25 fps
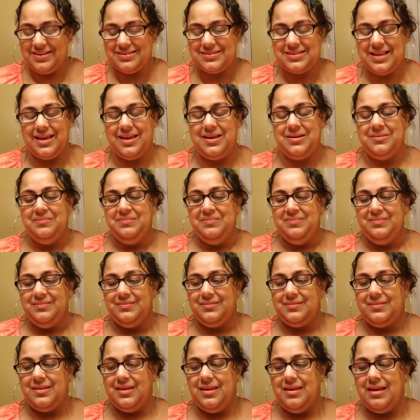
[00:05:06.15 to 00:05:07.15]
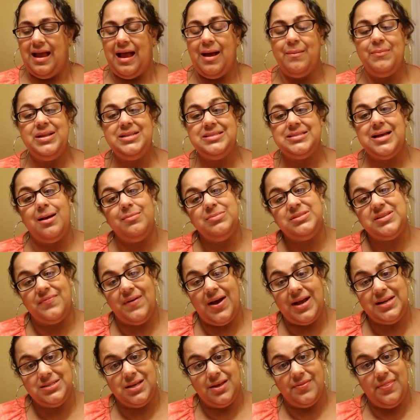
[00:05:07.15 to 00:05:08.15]
It's like, how many times have
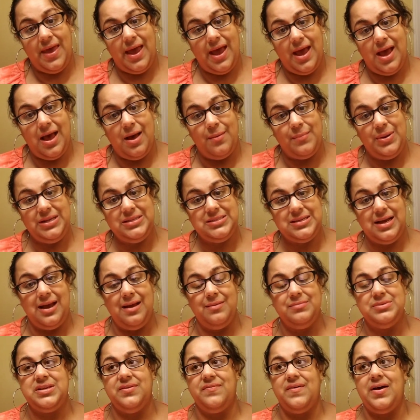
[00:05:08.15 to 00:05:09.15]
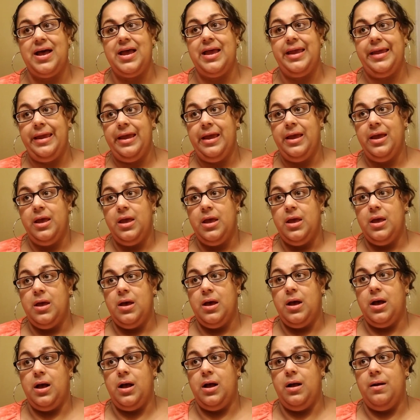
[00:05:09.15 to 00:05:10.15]
I done that? How many times have I
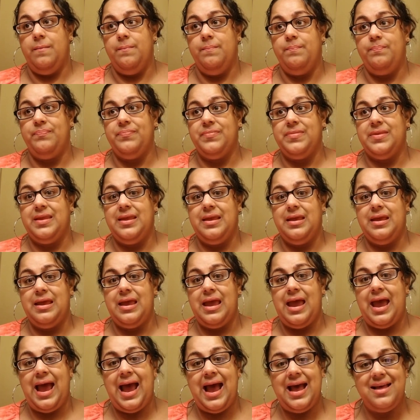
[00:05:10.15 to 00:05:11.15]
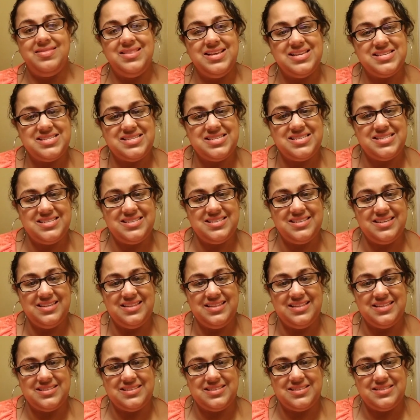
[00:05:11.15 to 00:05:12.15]
had this
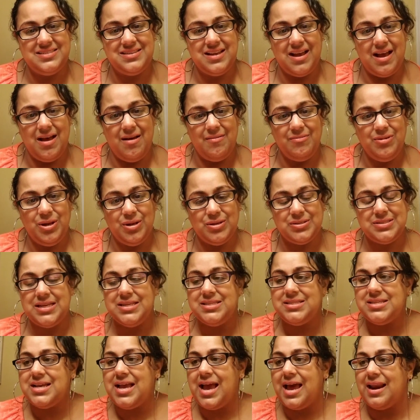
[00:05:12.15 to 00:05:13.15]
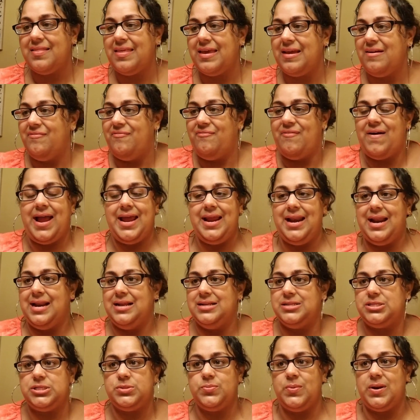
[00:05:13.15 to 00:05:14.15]
sense kind of like fight, and
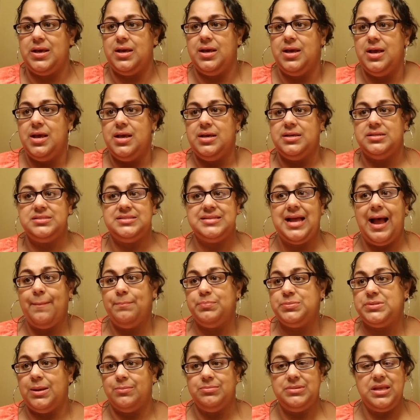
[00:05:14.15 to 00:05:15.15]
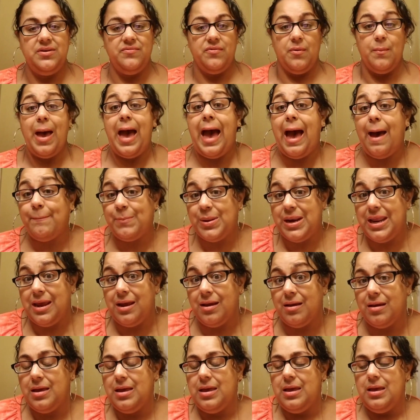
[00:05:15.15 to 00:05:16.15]
I just want to stop something from
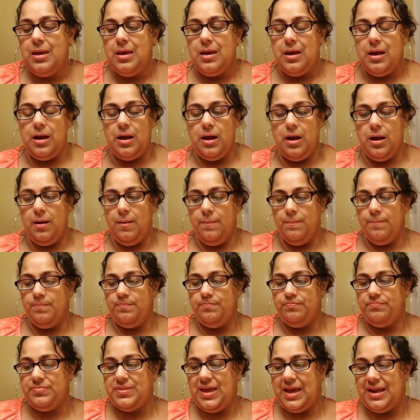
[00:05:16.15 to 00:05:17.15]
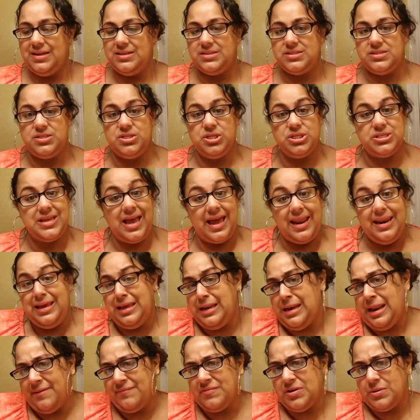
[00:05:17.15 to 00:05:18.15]
happening that is just kind of
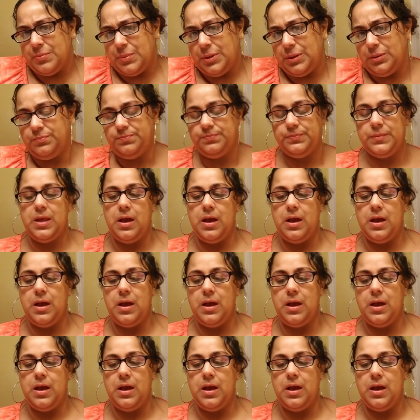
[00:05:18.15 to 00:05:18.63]
inevitable.